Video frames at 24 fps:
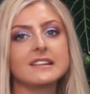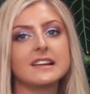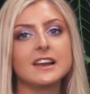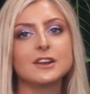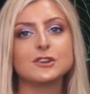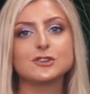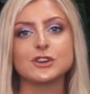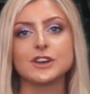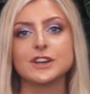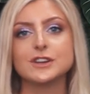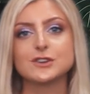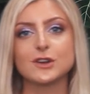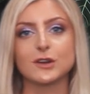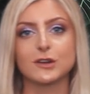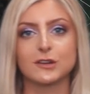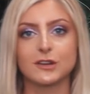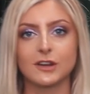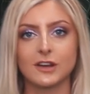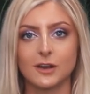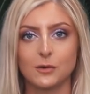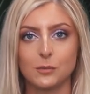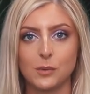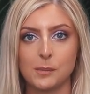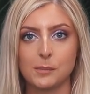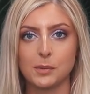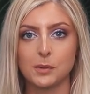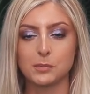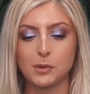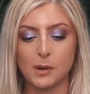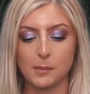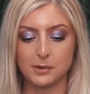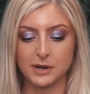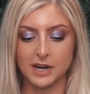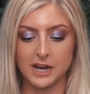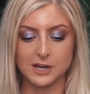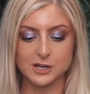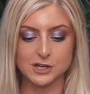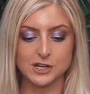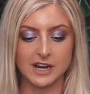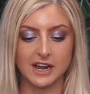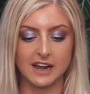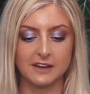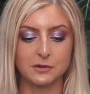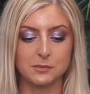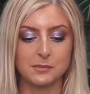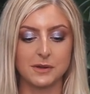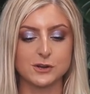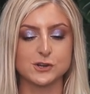literally just a whipple propagation I
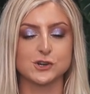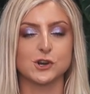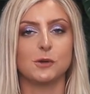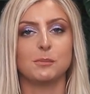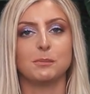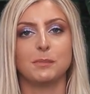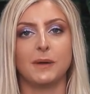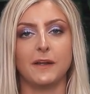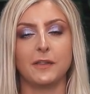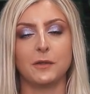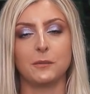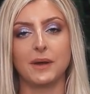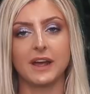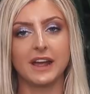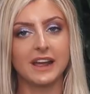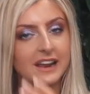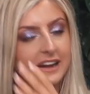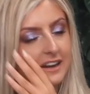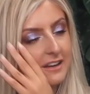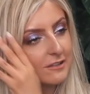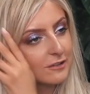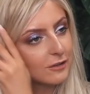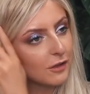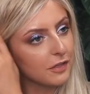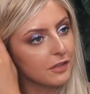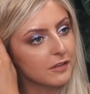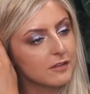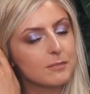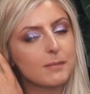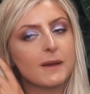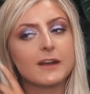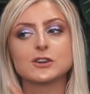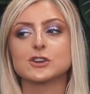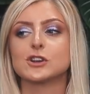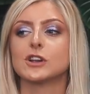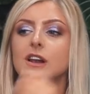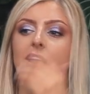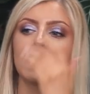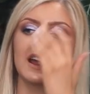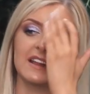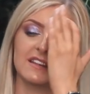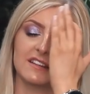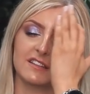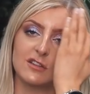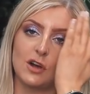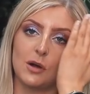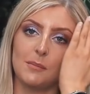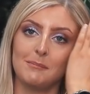have in my shop, by the way. It is nothing special.
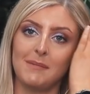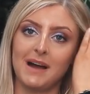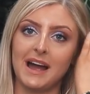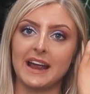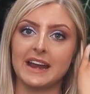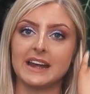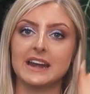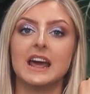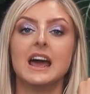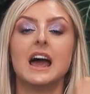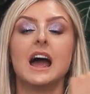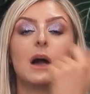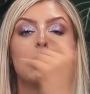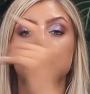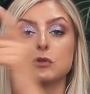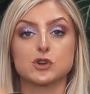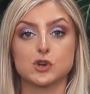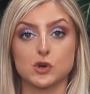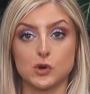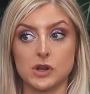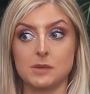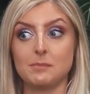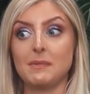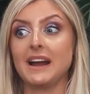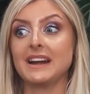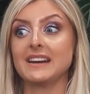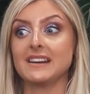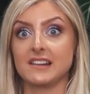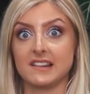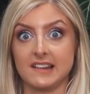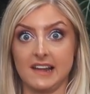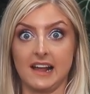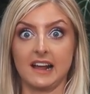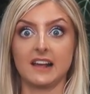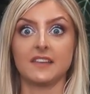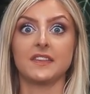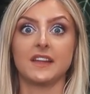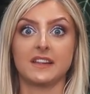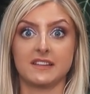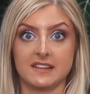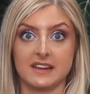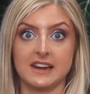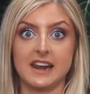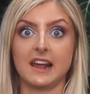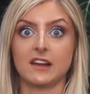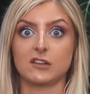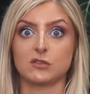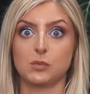It's not mine. I will show you mine in a second. That's the
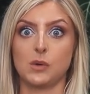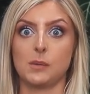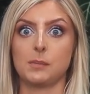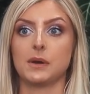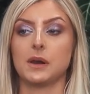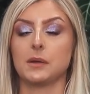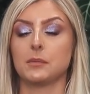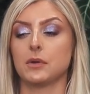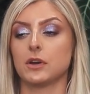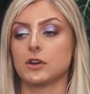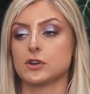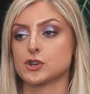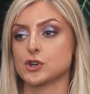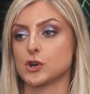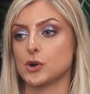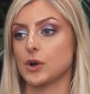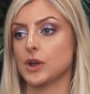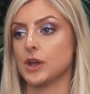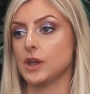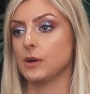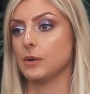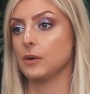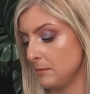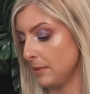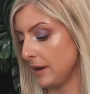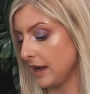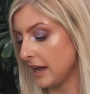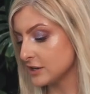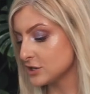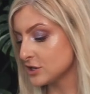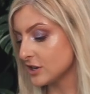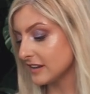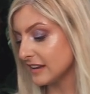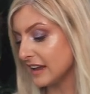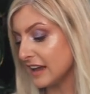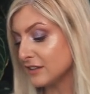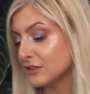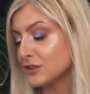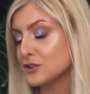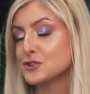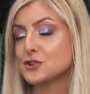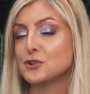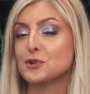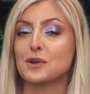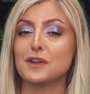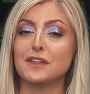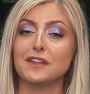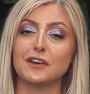next whipple I'm going to show you. But I just had to
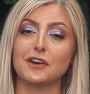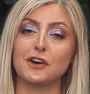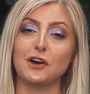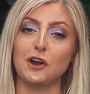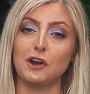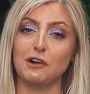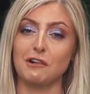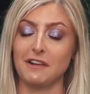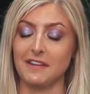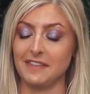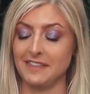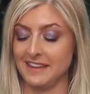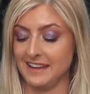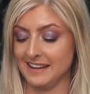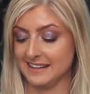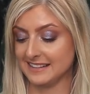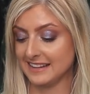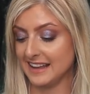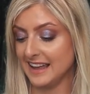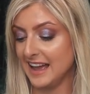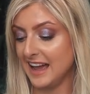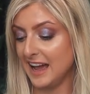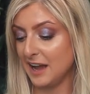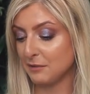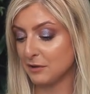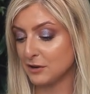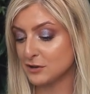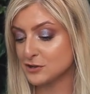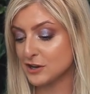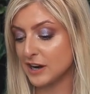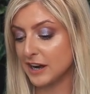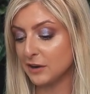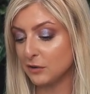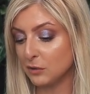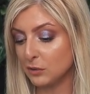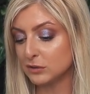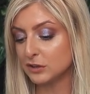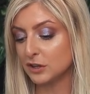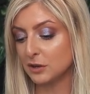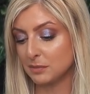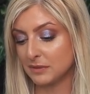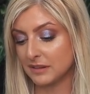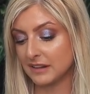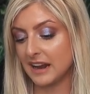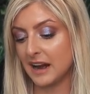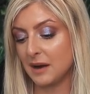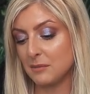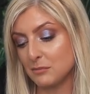show you the colour on this. I'm going to try and hold it up to
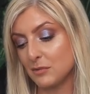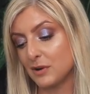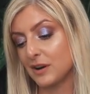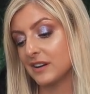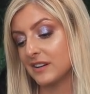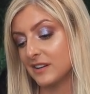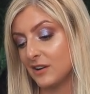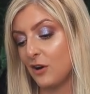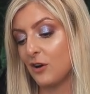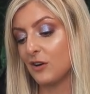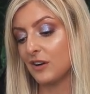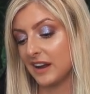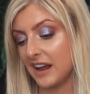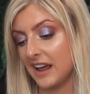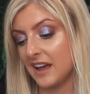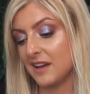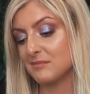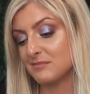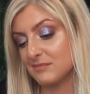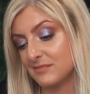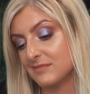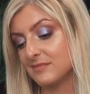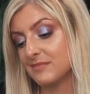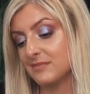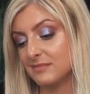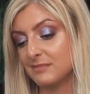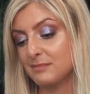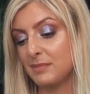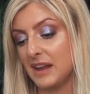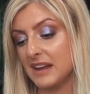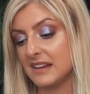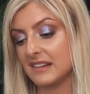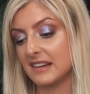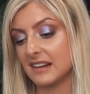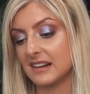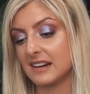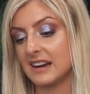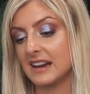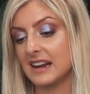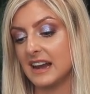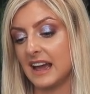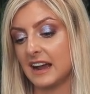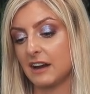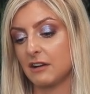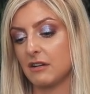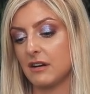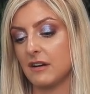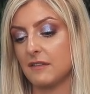the camera and not get basically
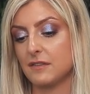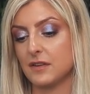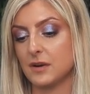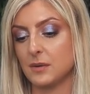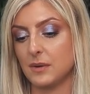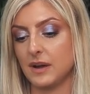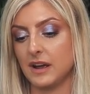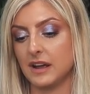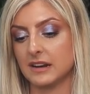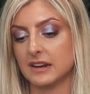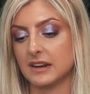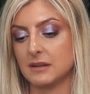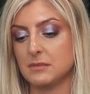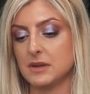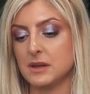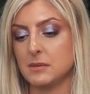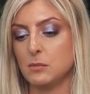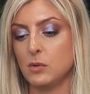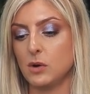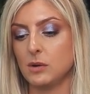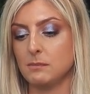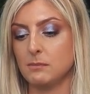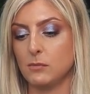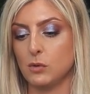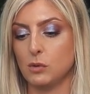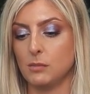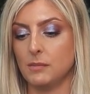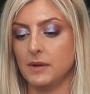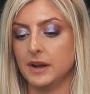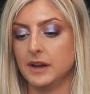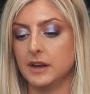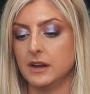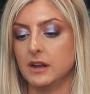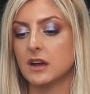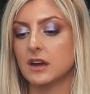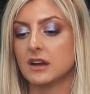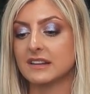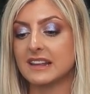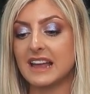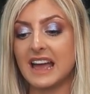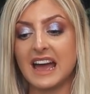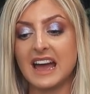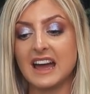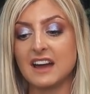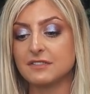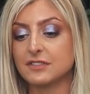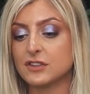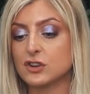lecker everywhere. Give me one moment, because I
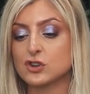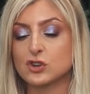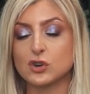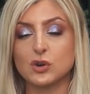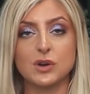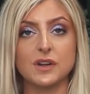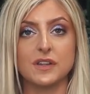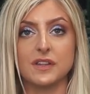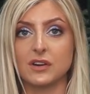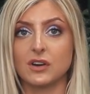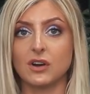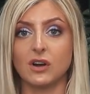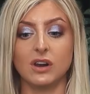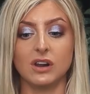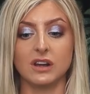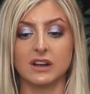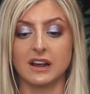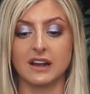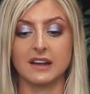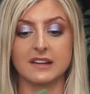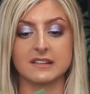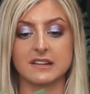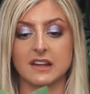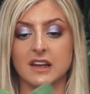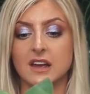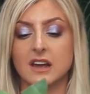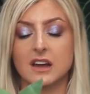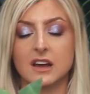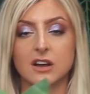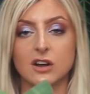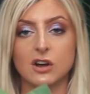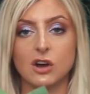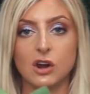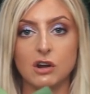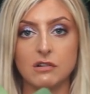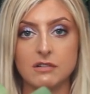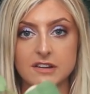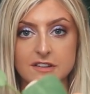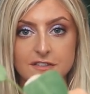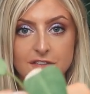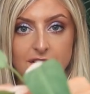have to show you the colour, guys. Colour is